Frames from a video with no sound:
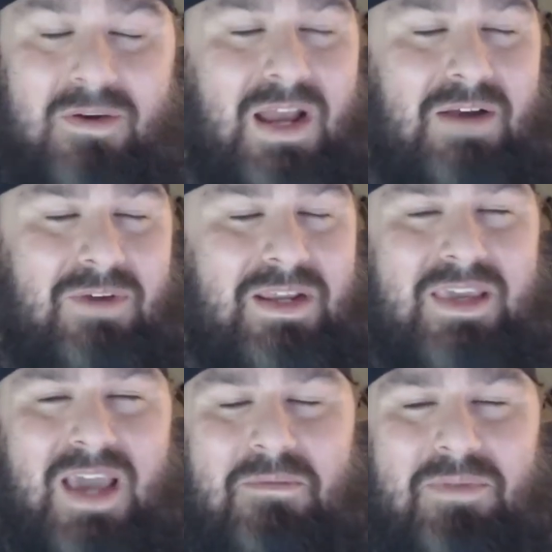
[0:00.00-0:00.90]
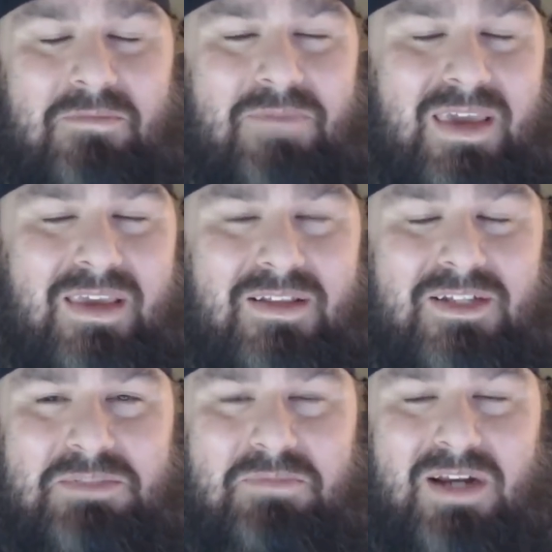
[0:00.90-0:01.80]
we got a recap of the Becky
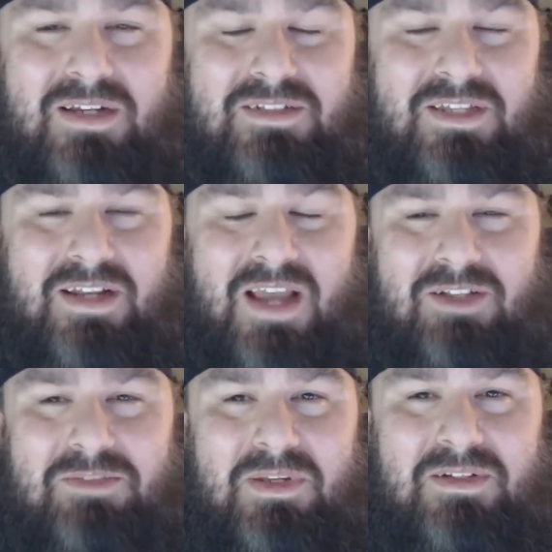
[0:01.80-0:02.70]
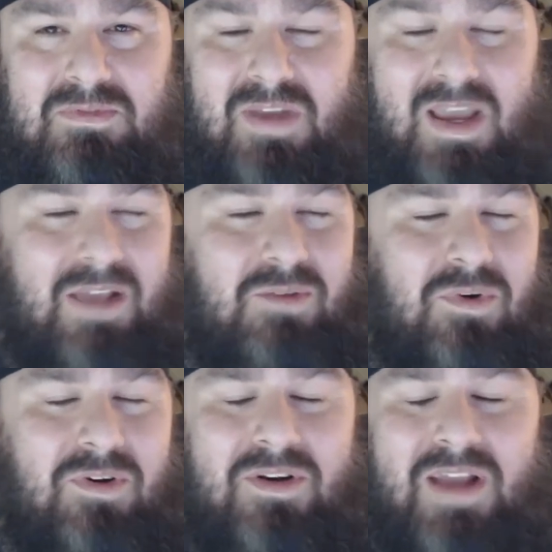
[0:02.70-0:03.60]
Lynch pregnancy announcement. And
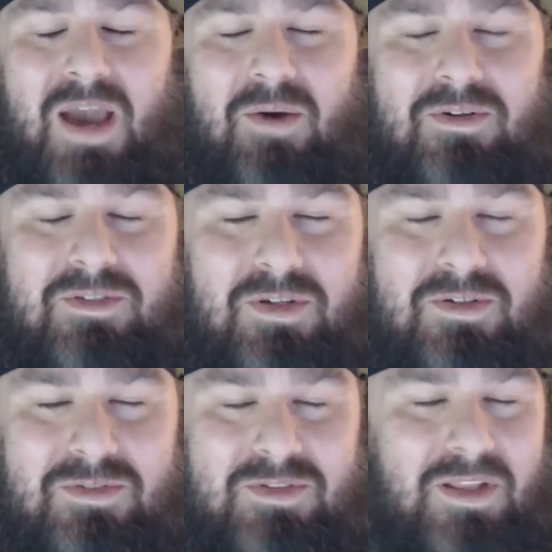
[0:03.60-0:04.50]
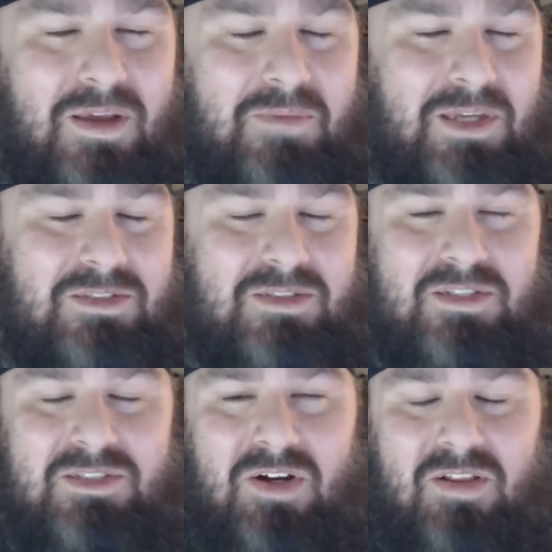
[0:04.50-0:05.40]
we're in hour two, so that means
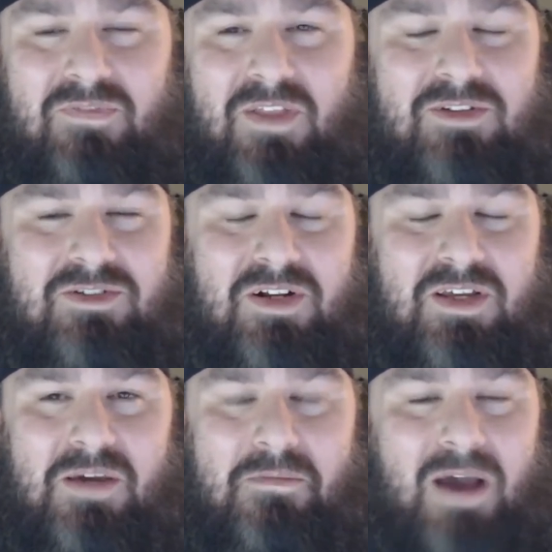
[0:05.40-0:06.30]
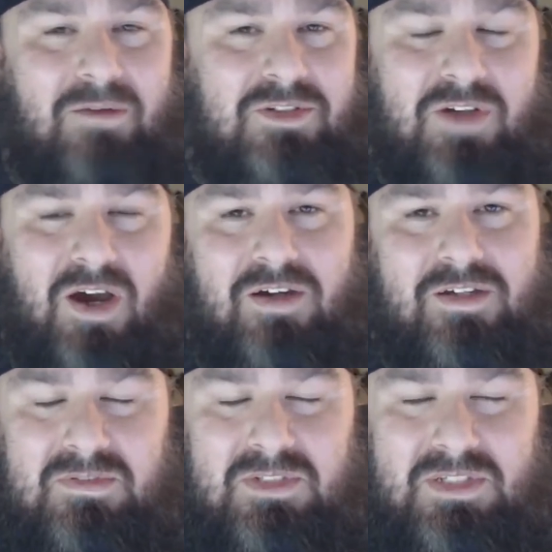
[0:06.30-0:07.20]
that Charlotte Flair is going to come out to
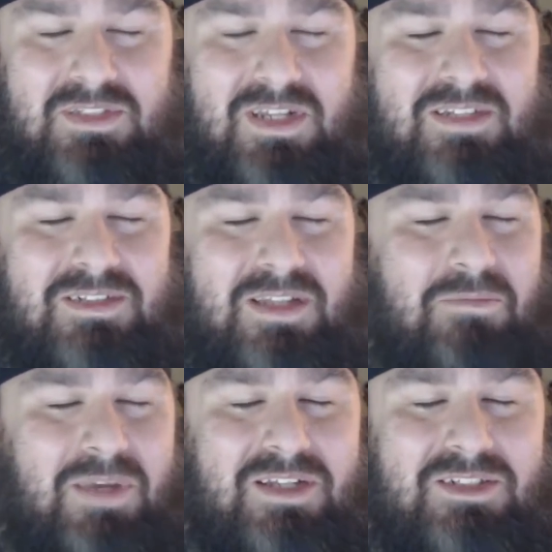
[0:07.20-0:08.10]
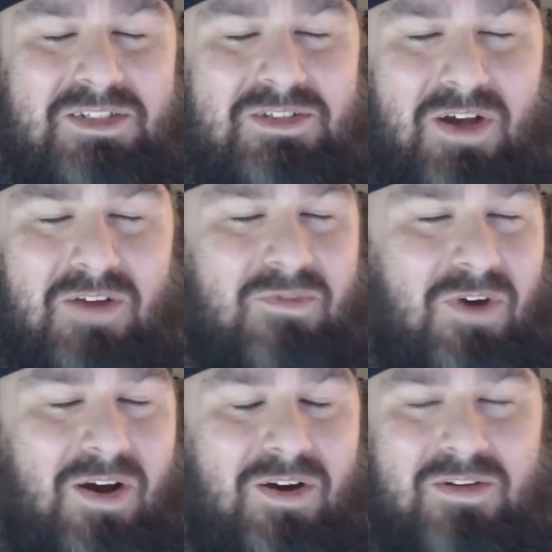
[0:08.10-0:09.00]
talk. She says that being she's on
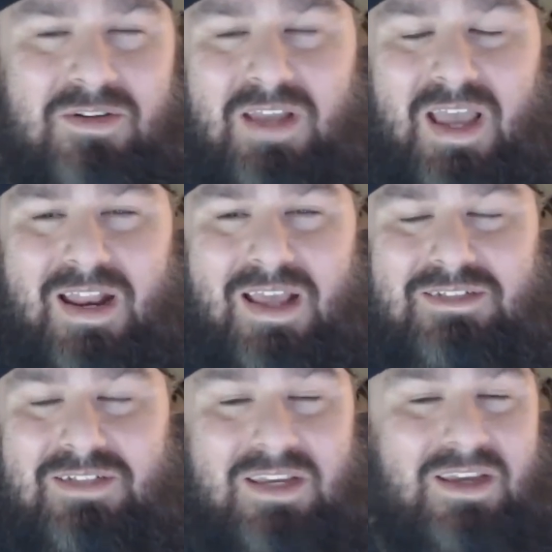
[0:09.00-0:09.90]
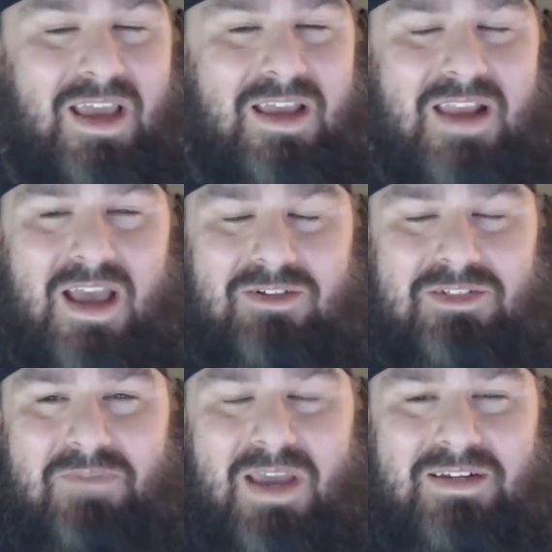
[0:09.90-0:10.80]
Raw, NXT, and now
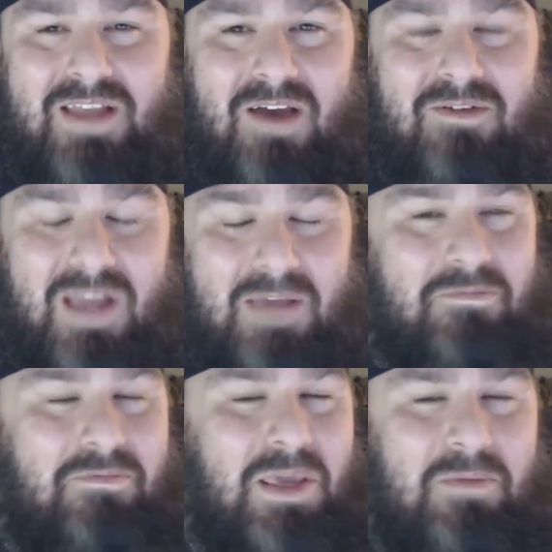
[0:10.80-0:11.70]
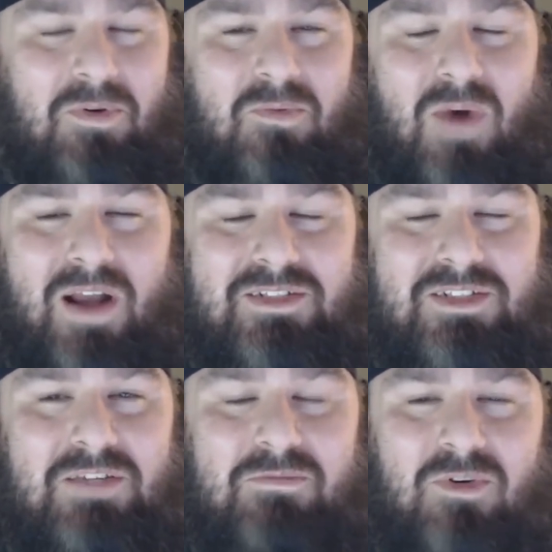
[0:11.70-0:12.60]
SmackDown, that people want to
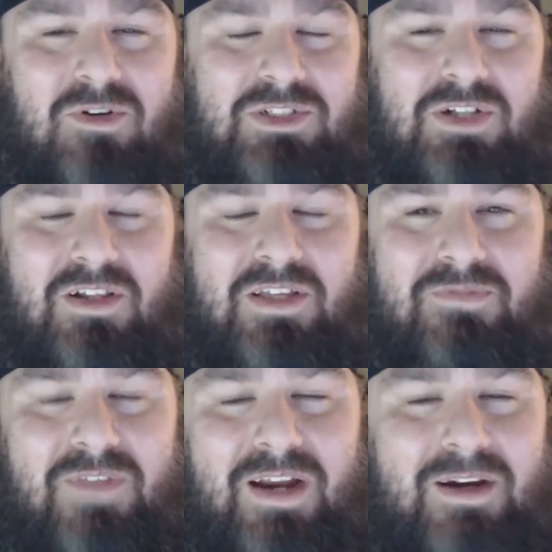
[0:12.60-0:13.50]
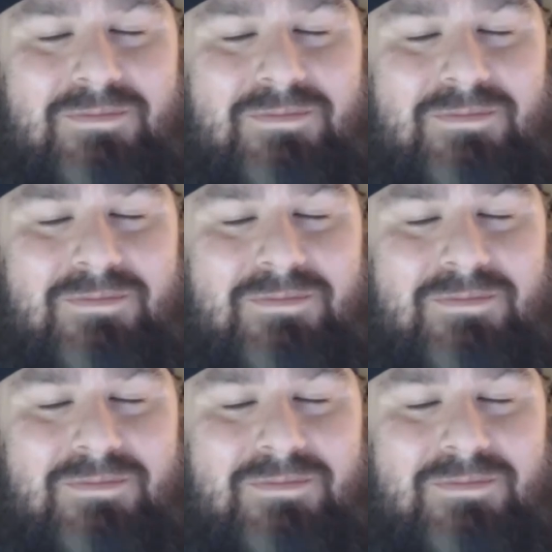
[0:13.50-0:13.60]
see more Charlotte Flair.